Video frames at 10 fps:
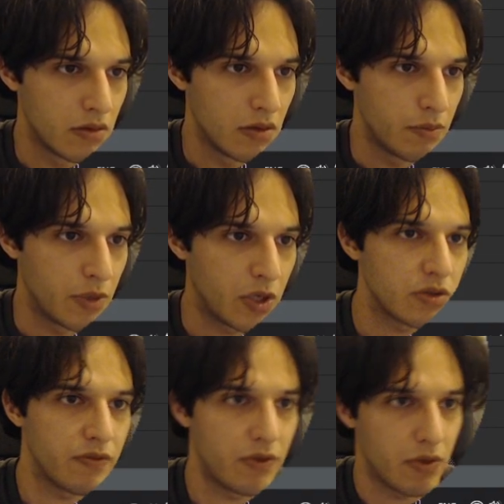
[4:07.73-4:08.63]

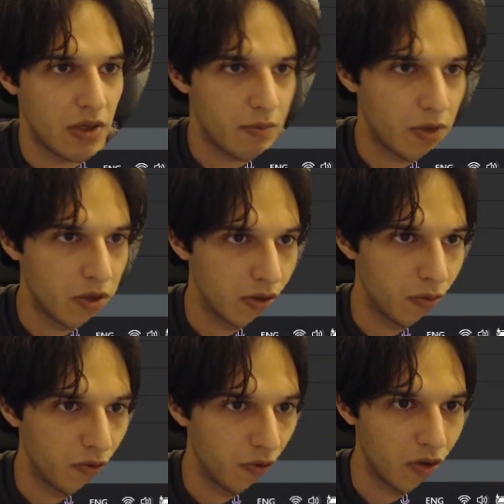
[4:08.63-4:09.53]
Because if you think about it,
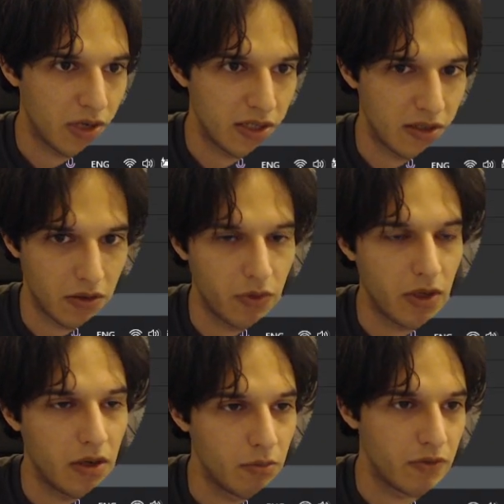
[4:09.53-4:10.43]
before writing the
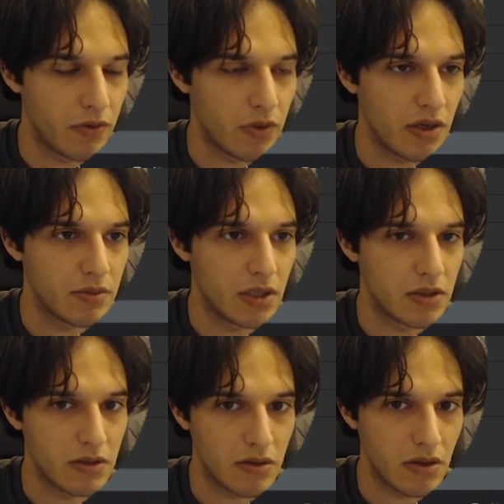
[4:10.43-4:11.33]
query, if you think about it,